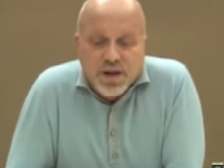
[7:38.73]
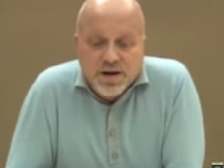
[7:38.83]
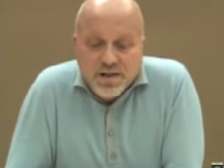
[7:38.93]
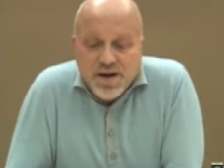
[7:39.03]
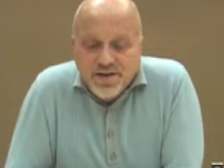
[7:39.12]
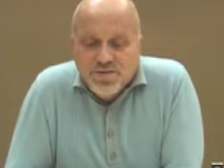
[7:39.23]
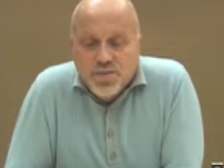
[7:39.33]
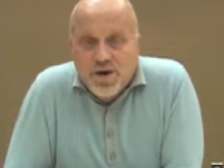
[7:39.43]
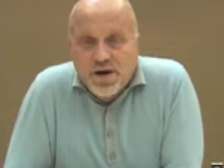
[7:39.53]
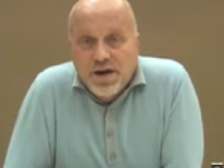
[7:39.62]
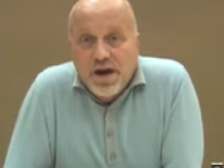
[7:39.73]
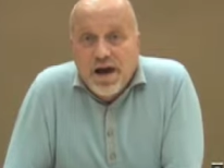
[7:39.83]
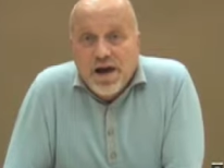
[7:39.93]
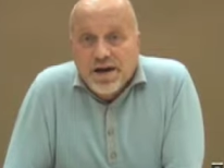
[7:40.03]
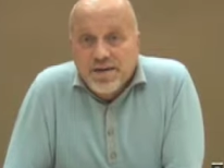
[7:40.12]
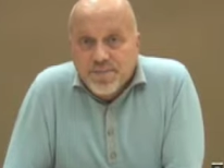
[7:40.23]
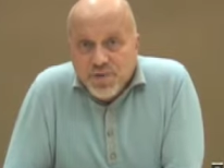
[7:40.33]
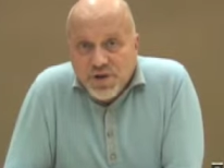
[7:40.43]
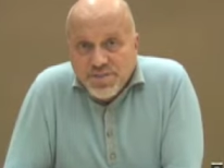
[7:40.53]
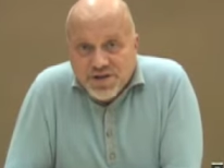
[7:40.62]
A Class 1
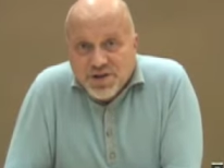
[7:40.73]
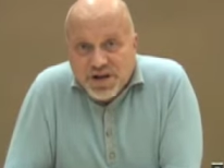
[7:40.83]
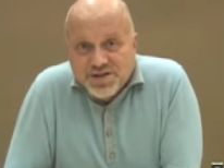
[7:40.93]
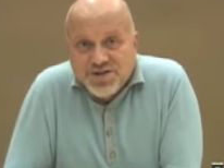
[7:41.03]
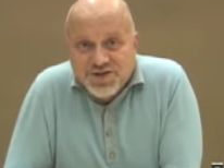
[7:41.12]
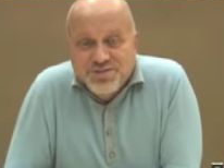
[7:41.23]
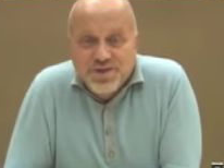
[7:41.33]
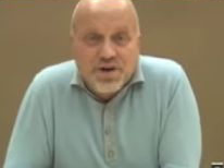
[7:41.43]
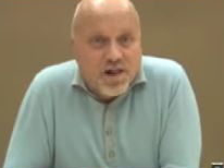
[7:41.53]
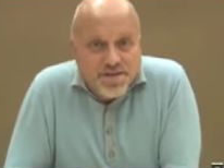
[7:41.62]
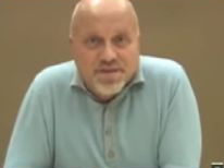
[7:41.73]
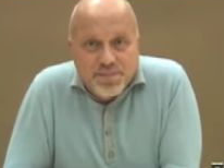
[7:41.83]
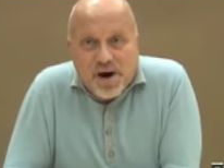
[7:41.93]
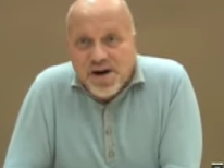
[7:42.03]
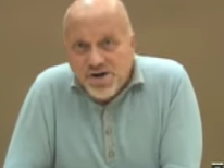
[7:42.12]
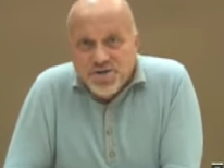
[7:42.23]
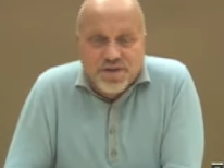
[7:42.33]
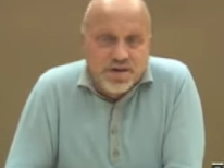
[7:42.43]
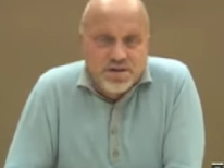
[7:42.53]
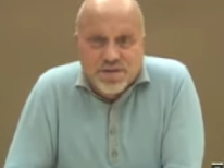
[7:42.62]
pretty much has to do with all of the minor
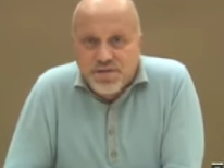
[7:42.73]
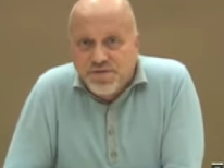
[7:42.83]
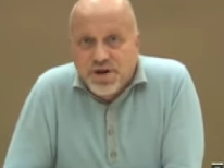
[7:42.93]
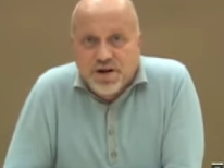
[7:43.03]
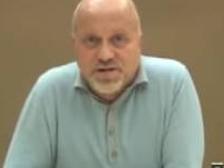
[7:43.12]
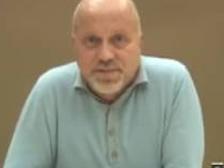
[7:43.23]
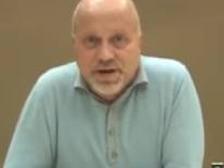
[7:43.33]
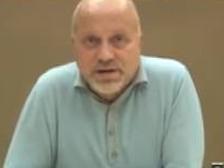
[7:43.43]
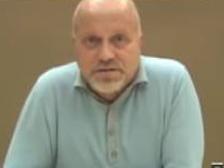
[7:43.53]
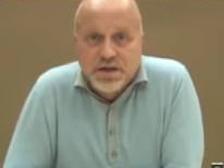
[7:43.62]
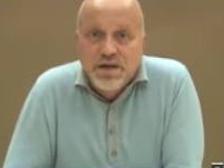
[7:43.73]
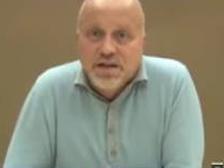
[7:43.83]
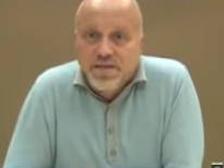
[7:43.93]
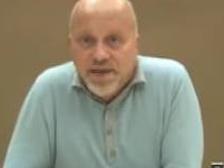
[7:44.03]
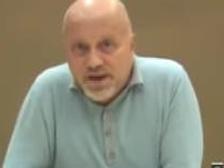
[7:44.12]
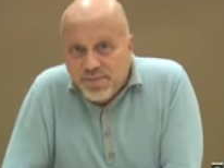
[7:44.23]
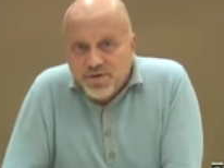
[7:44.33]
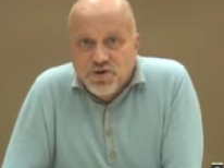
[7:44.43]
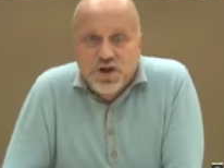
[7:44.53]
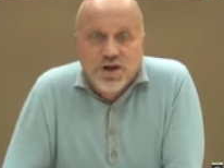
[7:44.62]
things that we've talked about
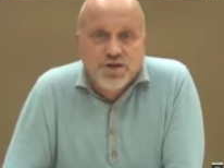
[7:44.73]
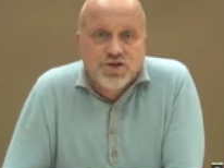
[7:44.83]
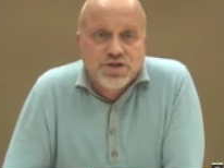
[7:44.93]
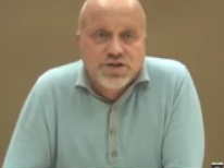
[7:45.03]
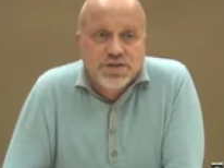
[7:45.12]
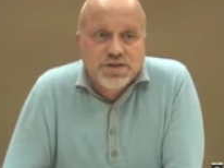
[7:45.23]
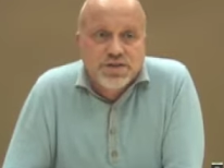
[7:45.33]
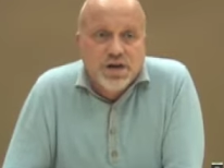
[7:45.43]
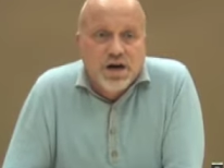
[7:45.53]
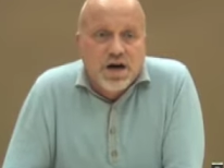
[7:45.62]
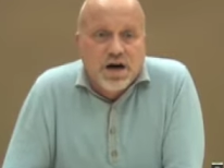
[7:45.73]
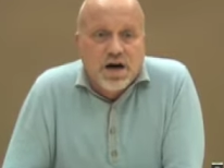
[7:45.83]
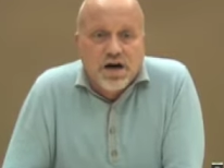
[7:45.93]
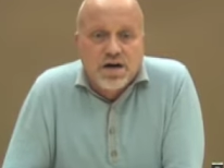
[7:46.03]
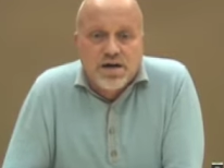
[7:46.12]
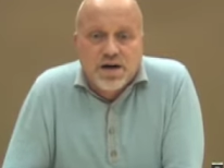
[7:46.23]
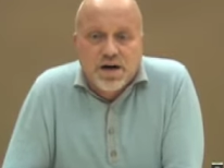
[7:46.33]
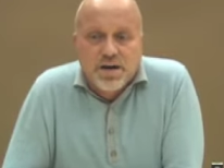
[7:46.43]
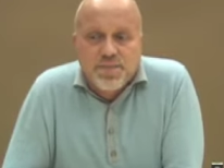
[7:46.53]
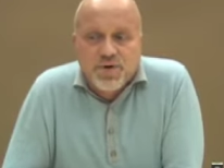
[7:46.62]
label changes, uh,
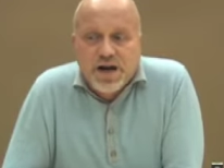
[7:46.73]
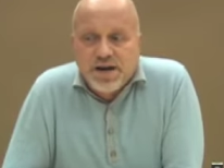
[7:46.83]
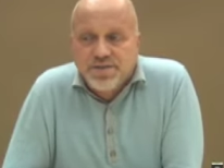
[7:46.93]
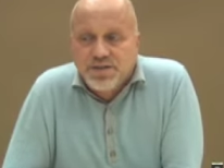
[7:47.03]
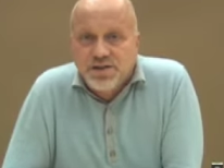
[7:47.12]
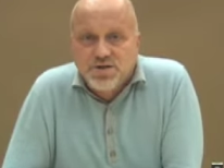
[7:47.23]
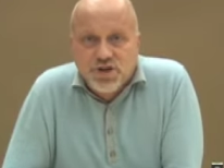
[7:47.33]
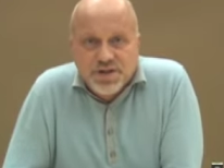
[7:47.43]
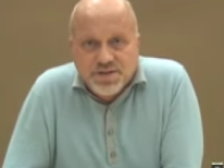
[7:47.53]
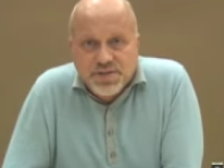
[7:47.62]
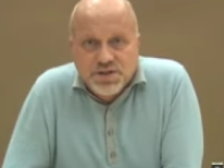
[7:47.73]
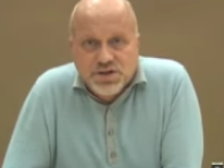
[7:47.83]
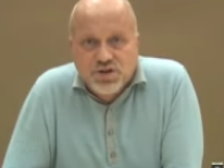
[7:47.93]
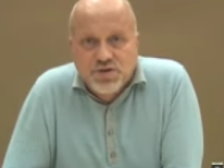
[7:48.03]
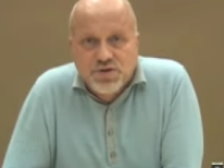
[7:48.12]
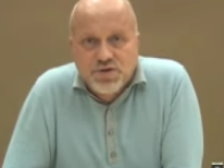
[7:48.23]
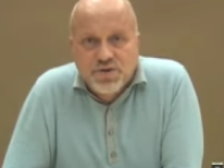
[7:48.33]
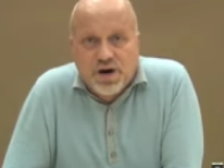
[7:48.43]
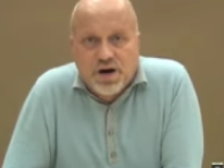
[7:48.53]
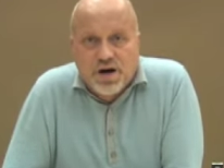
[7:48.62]
uh, perhaps an adjustment
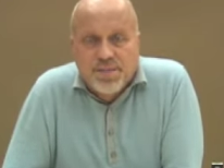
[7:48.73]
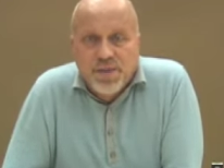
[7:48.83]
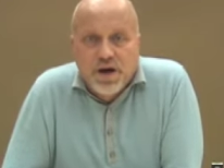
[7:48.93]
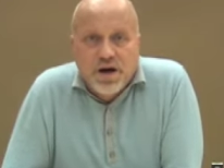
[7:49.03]
to um,